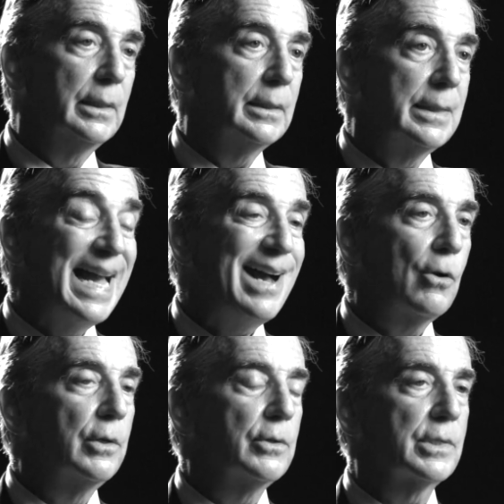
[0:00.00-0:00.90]

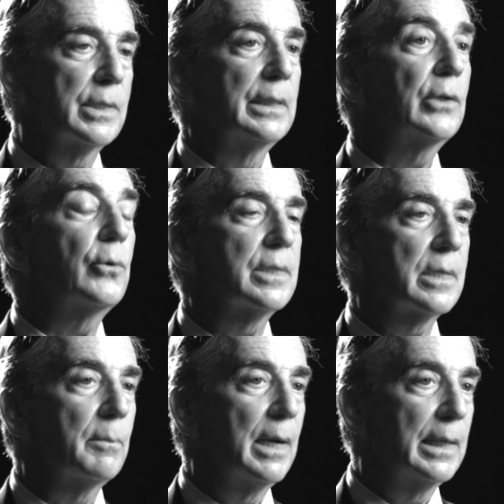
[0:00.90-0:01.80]
now there's an
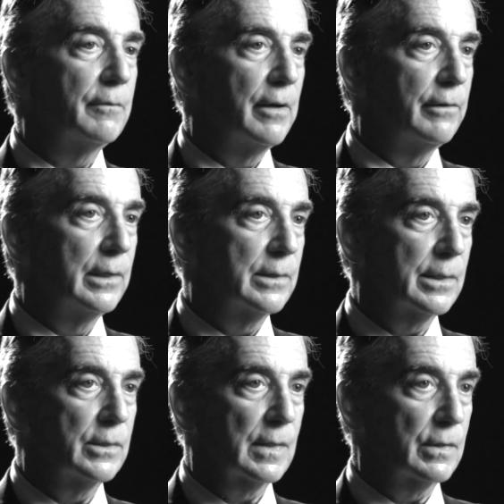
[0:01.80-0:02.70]
increasing body of evidence
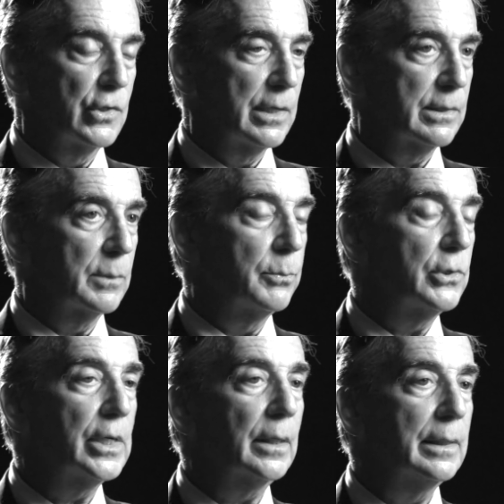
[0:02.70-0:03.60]
that suggests that
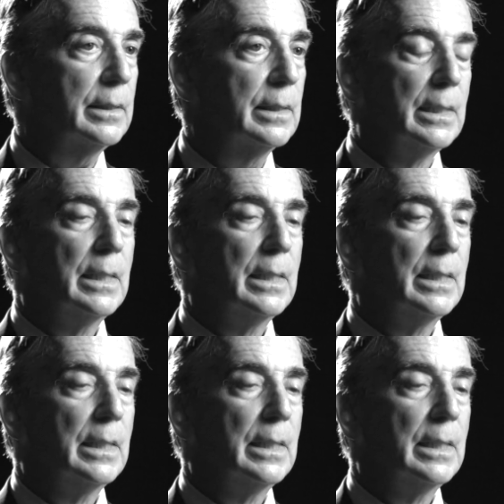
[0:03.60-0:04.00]
particularly